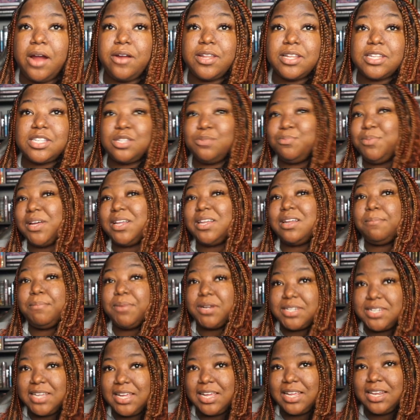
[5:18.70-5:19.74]
This is book number
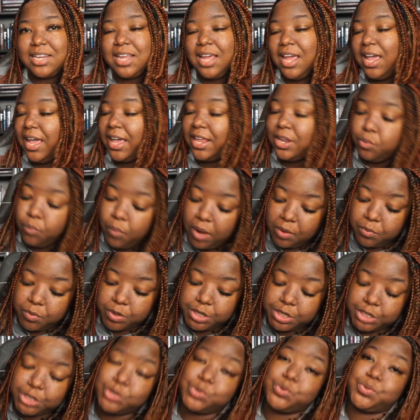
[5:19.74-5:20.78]
10 in the Wayward
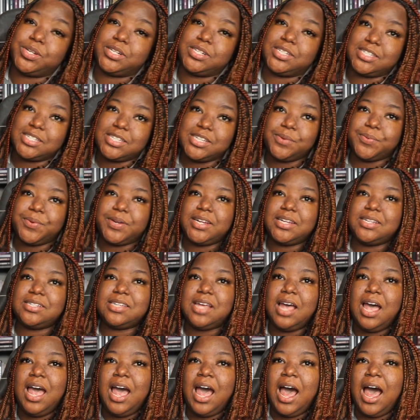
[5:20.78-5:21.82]
children's series.
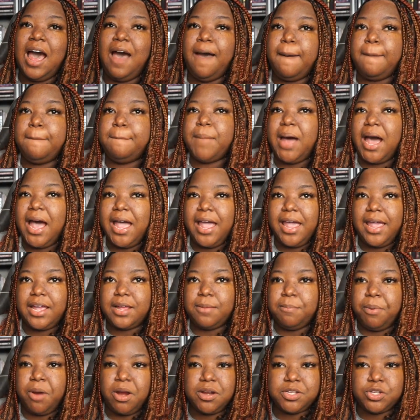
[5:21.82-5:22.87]
My
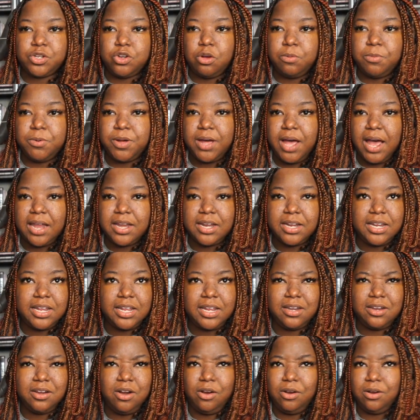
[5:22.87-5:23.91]
Barnes & Noble got it
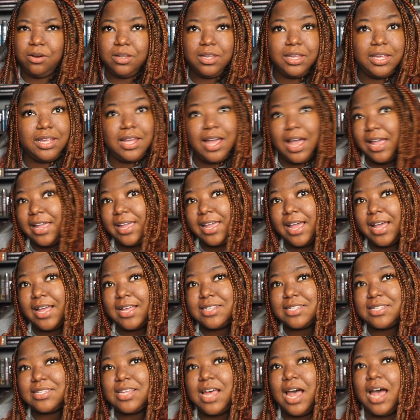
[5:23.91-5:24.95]
in early, I
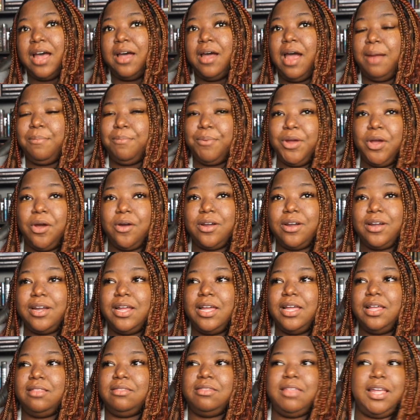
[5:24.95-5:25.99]
guess. I pre-ordered
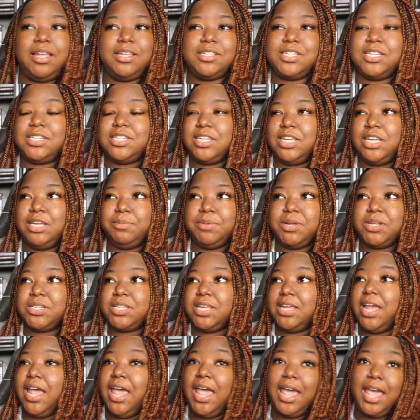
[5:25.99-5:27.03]
it. They sent an email
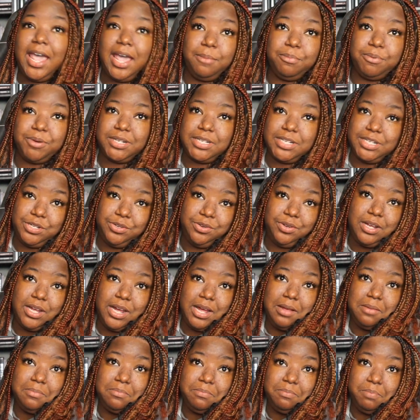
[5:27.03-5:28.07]
saying, hey, Princess, you can
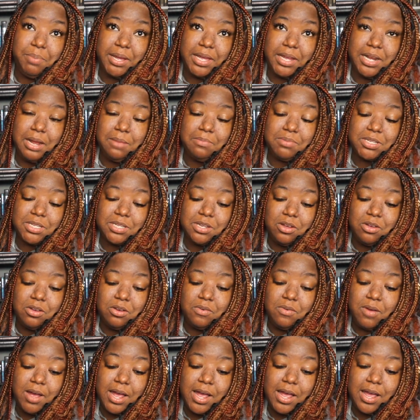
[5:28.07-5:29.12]
come pick it up.
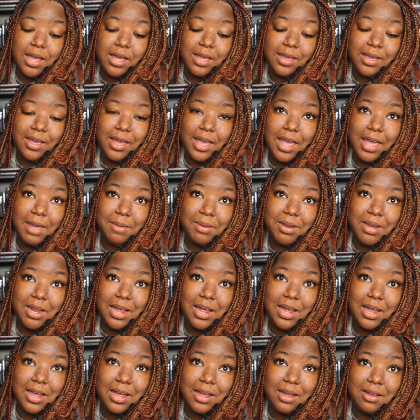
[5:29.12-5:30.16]
So I came
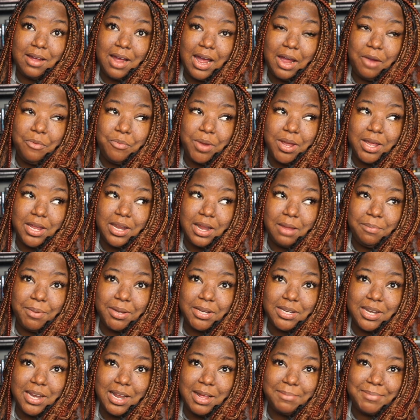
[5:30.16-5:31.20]
and I went and I picked
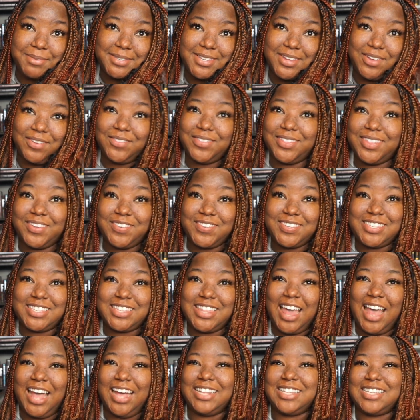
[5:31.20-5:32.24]
it up. So there's
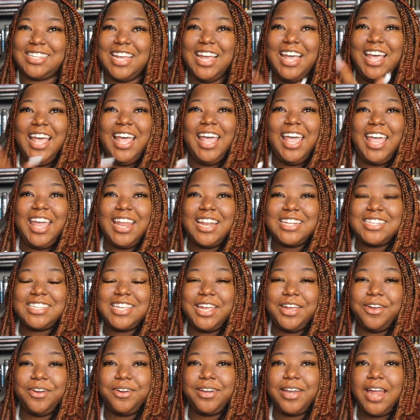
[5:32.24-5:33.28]
that. It is
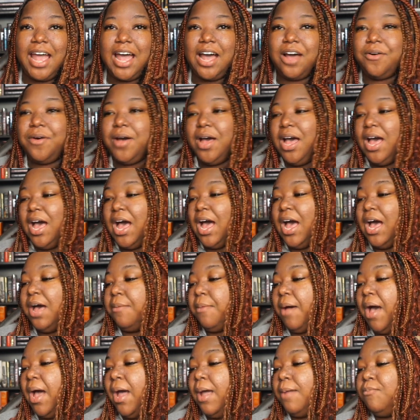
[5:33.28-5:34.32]
here now.
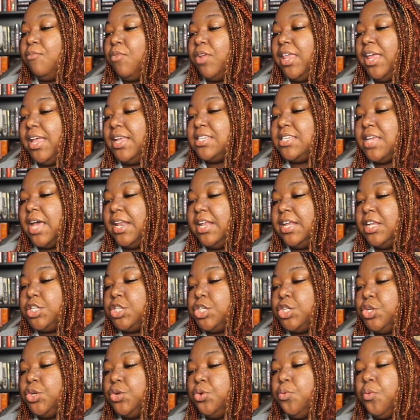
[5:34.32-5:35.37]
I'm really excited
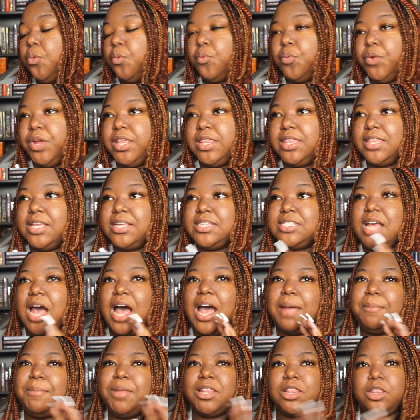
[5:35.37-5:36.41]
to read this.
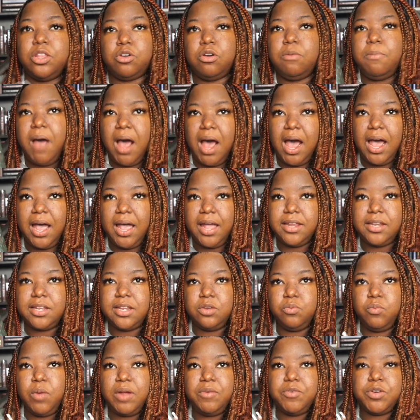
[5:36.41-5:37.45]
I'm a little behind in the
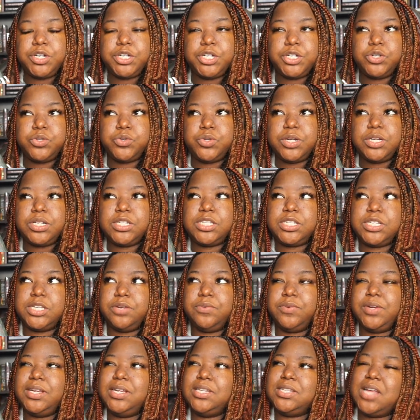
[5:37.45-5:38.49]
Wayward children's
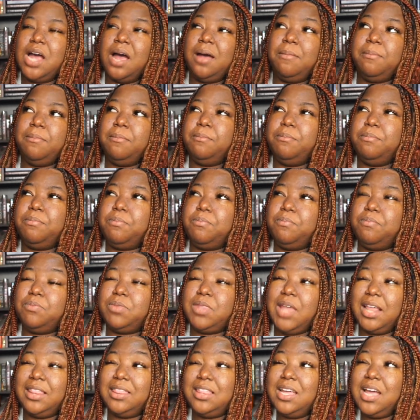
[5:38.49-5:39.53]
series.
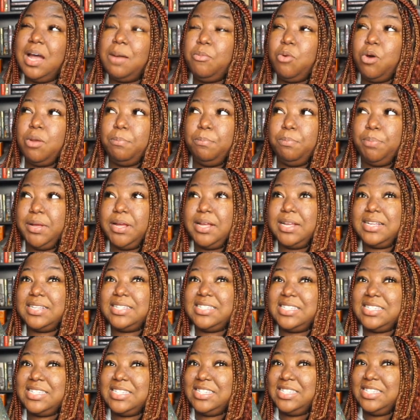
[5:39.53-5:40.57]
I think I'm on book
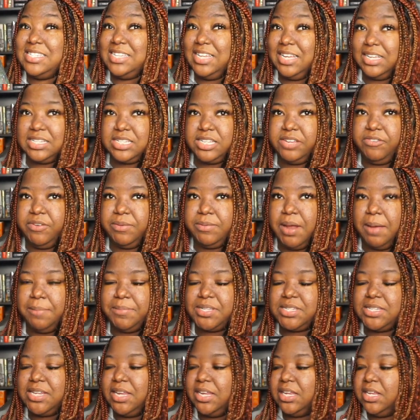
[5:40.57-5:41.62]
6, if I'm not
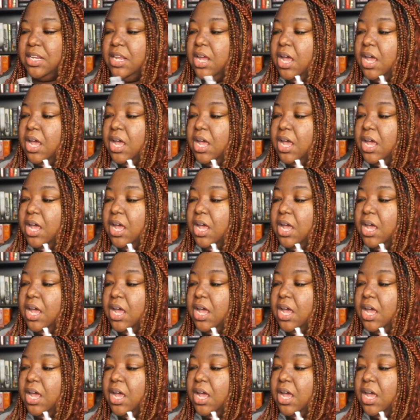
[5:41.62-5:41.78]
mistaken.